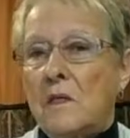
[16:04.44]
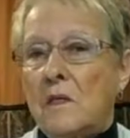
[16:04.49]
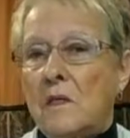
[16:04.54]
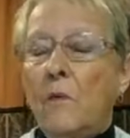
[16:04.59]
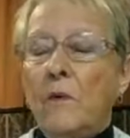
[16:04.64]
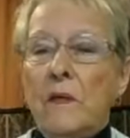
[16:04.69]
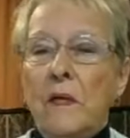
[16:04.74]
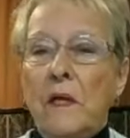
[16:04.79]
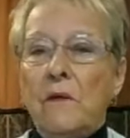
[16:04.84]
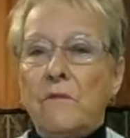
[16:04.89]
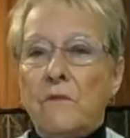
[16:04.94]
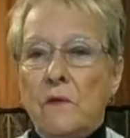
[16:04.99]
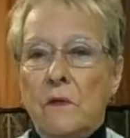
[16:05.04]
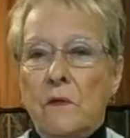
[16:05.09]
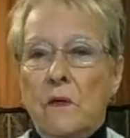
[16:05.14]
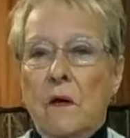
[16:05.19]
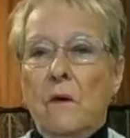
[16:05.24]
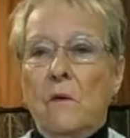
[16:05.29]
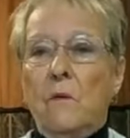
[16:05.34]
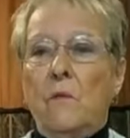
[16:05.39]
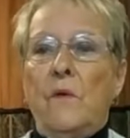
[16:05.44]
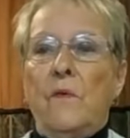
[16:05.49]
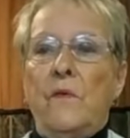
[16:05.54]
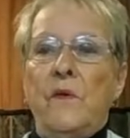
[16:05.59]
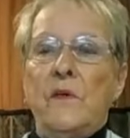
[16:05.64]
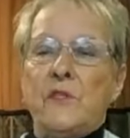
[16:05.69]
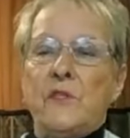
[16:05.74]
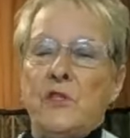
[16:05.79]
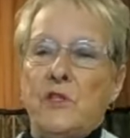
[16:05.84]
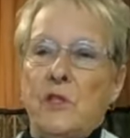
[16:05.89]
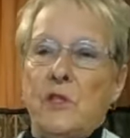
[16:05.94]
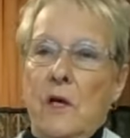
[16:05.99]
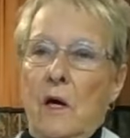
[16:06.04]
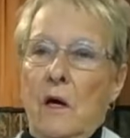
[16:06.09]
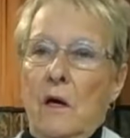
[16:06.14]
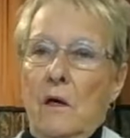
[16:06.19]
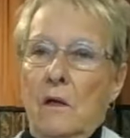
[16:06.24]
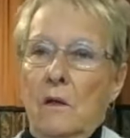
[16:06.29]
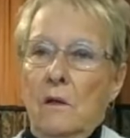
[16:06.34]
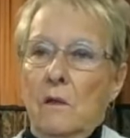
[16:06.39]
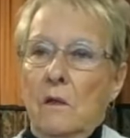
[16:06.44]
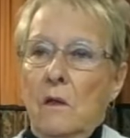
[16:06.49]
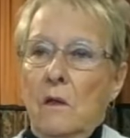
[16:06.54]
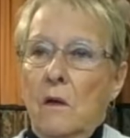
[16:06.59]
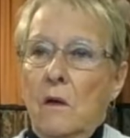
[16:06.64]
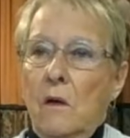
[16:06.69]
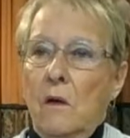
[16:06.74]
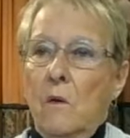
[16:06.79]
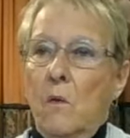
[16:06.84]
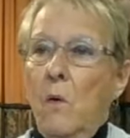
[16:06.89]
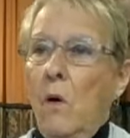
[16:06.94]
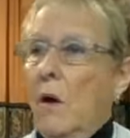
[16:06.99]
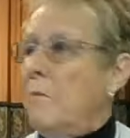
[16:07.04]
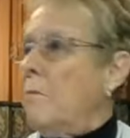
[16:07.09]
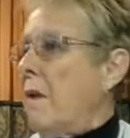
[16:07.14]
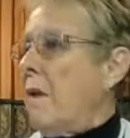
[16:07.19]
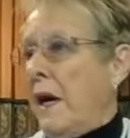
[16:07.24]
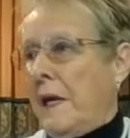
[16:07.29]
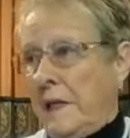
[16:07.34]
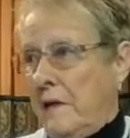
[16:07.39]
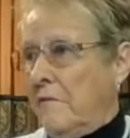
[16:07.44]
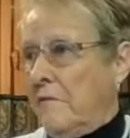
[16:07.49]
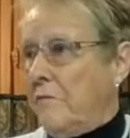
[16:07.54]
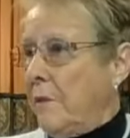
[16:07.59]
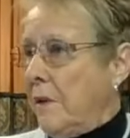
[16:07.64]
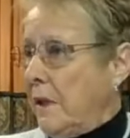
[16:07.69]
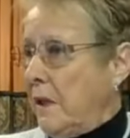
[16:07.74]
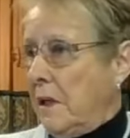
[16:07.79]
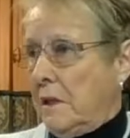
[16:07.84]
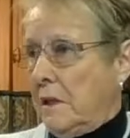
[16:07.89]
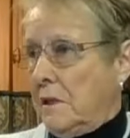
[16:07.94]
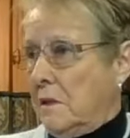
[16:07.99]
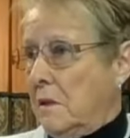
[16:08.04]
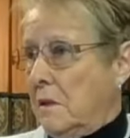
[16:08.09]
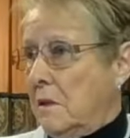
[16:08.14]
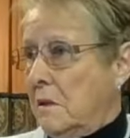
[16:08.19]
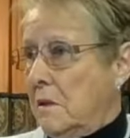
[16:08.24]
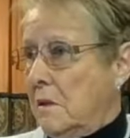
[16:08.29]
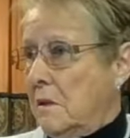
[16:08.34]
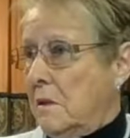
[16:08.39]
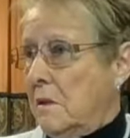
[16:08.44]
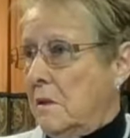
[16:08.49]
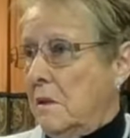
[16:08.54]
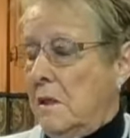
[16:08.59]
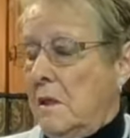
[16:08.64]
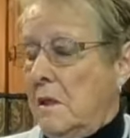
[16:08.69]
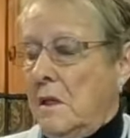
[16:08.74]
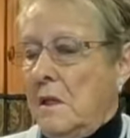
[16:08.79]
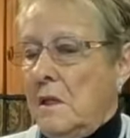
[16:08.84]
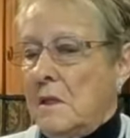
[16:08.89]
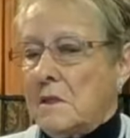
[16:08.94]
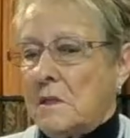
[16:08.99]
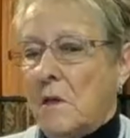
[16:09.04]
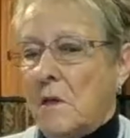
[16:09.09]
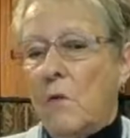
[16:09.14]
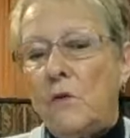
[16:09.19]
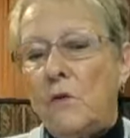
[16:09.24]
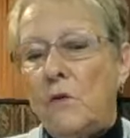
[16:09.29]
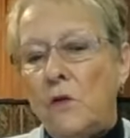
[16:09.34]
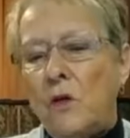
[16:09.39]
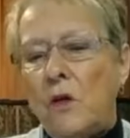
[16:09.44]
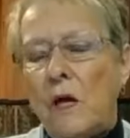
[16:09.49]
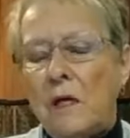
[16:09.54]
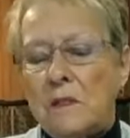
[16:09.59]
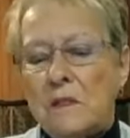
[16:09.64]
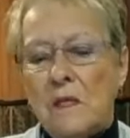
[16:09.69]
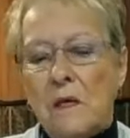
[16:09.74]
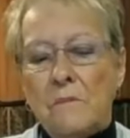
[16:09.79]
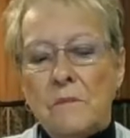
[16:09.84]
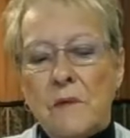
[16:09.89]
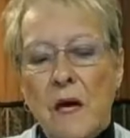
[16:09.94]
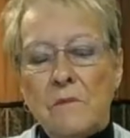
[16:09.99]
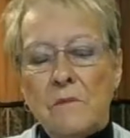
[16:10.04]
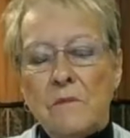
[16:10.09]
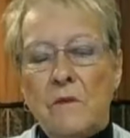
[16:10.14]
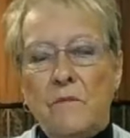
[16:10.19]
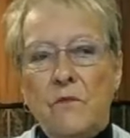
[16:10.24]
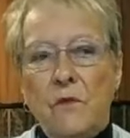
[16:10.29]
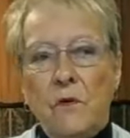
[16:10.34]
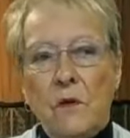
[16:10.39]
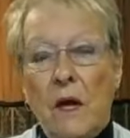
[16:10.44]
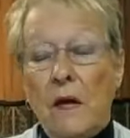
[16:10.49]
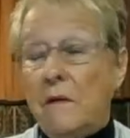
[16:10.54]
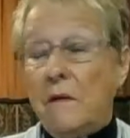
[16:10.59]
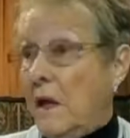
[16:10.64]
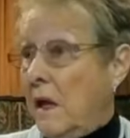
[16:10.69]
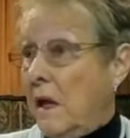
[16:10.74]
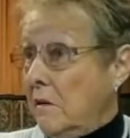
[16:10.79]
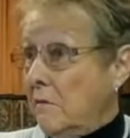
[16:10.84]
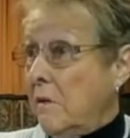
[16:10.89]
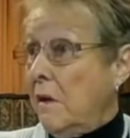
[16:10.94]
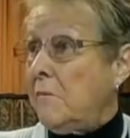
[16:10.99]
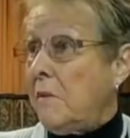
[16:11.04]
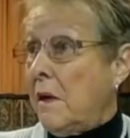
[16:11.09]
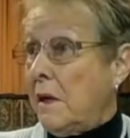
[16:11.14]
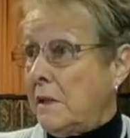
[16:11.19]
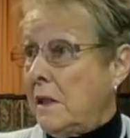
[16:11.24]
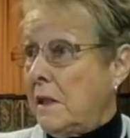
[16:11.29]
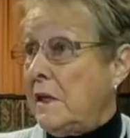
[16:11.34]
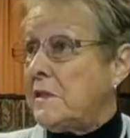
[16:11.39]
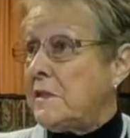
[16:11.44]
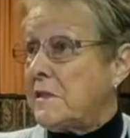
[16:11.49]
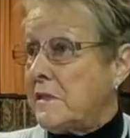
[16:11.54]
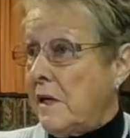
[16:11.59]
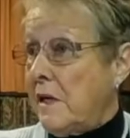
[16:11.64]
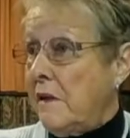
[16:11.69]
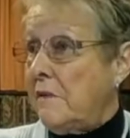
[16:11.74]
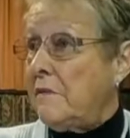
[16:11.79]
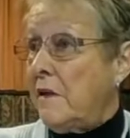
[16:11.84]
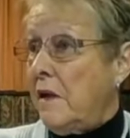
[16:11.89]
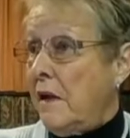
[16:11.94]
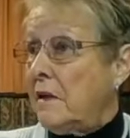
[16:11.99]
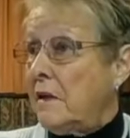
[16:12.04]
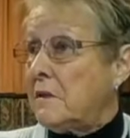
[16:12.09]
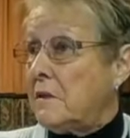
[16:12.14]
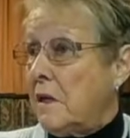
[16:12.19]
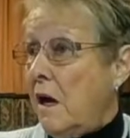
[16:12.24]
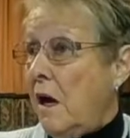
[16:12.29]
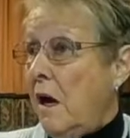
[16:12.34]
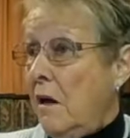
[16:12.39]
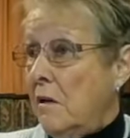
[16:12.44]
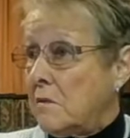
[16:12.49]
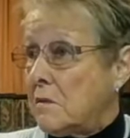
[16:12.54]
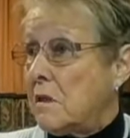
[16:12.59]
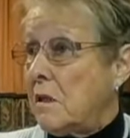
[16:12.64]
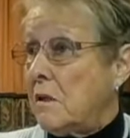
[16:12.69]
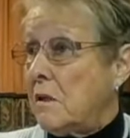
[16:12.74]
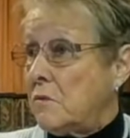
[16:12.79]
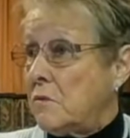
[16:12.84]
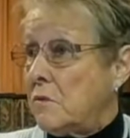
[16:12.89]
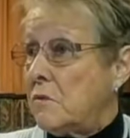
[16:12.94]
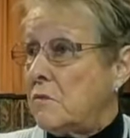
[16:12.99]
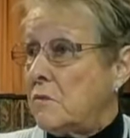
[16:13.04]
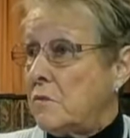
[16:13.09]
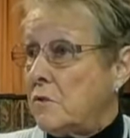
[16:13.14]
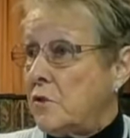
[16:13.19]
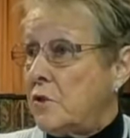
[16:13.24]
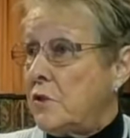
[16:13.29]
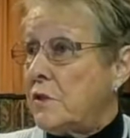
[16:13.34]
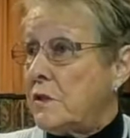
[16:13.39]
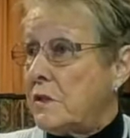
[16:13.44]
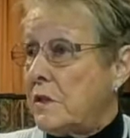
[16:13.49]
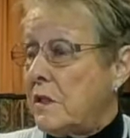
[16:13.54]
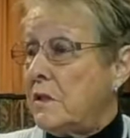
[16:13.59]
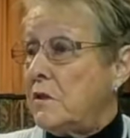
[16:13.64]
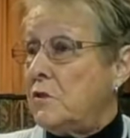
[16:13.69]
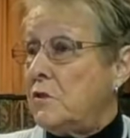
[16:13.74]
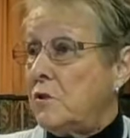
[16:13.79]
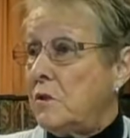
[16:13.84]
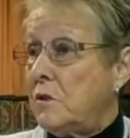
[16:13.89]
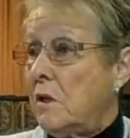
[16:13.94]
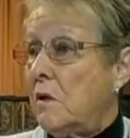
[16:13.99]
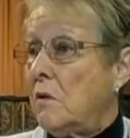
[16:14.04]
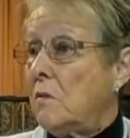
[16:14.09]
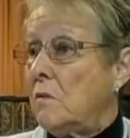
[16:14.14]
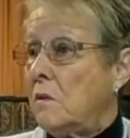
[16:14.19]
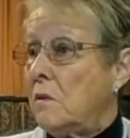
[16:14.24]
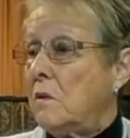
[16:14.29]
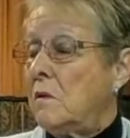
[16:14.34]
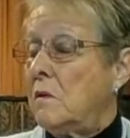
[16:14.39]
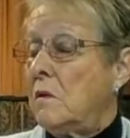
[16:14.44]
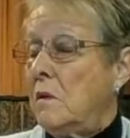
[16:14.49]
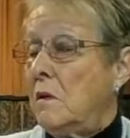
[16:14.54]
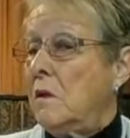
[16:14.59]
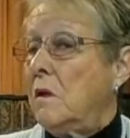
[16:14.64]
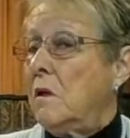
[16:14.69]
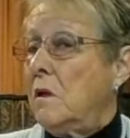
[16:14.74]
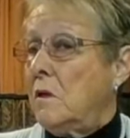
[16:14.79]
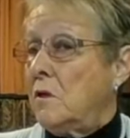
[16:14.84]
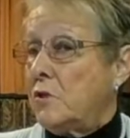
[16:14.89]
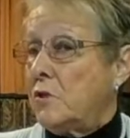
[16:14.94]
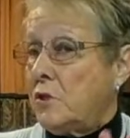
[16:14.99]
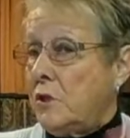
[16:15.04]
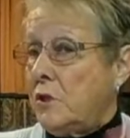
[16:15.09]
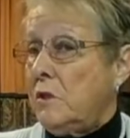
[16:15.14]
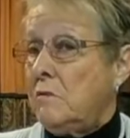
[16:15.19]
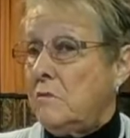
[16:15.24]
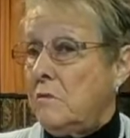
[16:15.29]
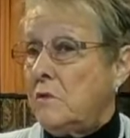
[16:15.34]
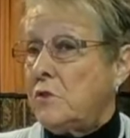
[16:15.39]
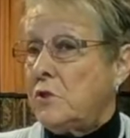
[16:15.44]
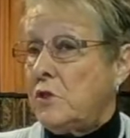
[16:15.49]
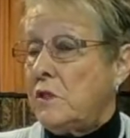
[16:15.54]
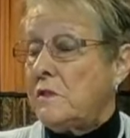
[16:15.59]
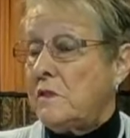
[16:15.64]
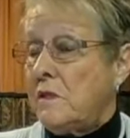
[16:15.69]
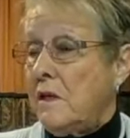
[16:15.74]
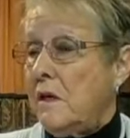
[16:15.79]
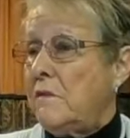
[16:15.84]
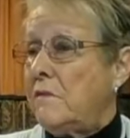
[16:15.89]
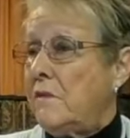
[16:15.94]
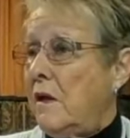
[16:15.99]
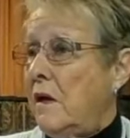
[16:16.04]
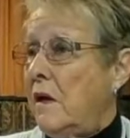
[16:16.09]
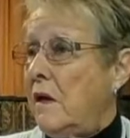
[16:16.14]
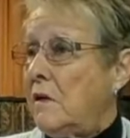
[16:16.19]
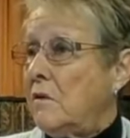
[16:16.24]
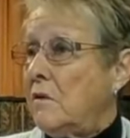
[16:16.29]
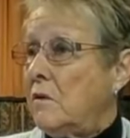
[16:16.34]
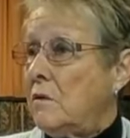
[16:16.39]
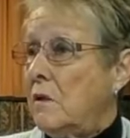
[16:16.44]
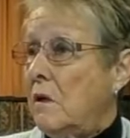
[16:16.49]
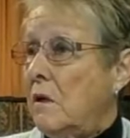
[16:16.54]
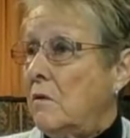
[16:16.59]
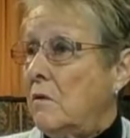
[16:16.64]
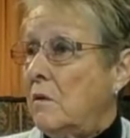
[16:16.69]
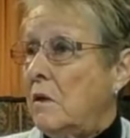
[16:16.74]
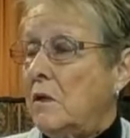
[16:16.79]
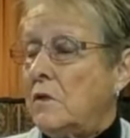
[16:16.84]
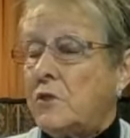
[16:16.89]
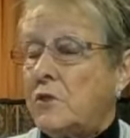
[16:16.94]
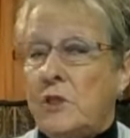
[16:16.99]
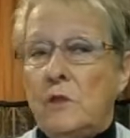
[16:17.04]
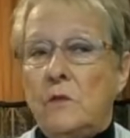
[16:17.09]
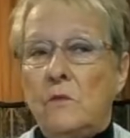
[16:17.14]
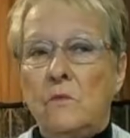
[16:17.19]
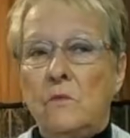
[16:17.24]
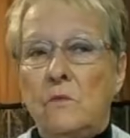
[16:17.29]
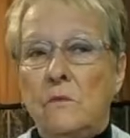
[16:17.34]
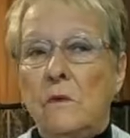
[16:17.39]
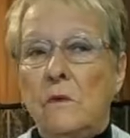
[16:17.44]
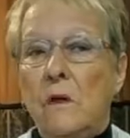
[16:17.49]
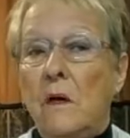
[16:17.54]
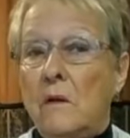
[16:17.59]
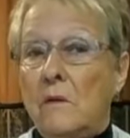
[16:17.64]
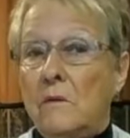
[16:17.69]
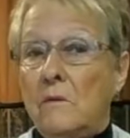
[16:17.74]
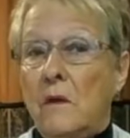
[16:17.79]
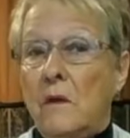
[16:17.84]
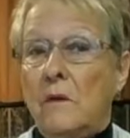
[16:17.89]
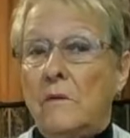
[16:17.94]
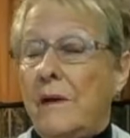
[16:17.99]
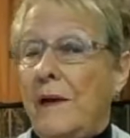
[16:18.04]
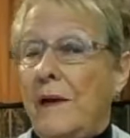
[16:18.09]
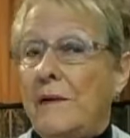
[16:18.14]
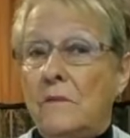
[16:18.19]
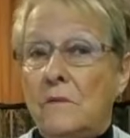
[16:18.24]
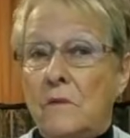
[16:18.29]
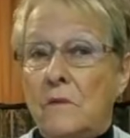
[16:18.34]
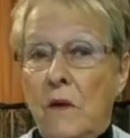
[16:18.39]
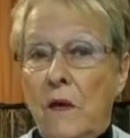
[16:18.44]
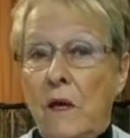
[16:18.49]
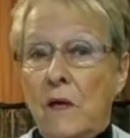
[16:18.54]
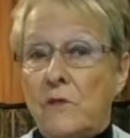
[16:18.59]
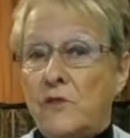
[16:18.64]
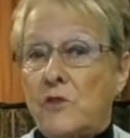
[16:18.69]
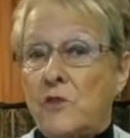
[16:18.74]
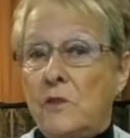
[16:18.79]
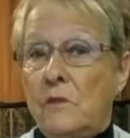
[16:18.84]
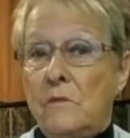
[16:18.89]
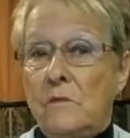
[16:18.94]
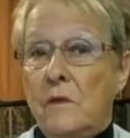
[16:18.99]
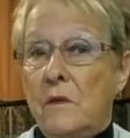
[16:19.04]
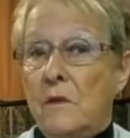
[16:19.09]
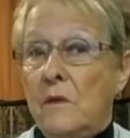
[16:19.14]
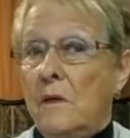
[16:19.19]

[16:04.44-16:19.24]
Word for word: so we never know with this child what might have been. So he, sometimes if you and that, and my niece said that also. She said, you know, she she said that, you know, and she got, I don't know how she